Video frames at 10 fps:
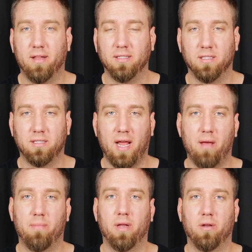than just
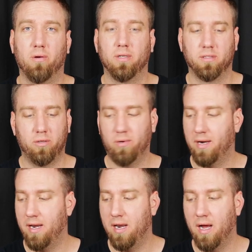ambient noise. You are
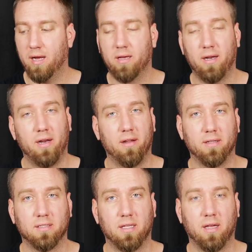not going to hear
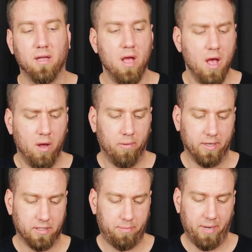this thing when
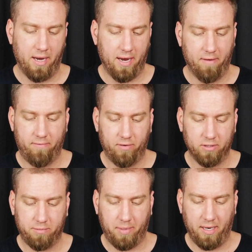it's spinning at full
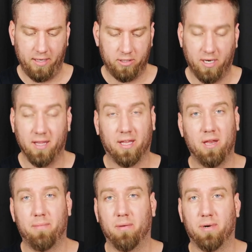speed trying to
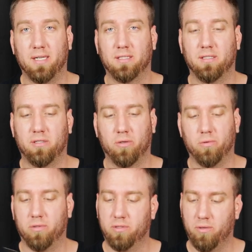keep your processor
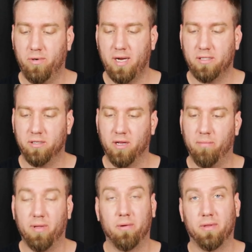cool. So we're actually going
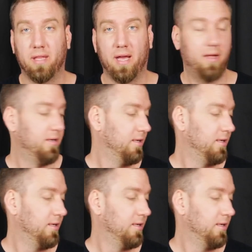to play with that.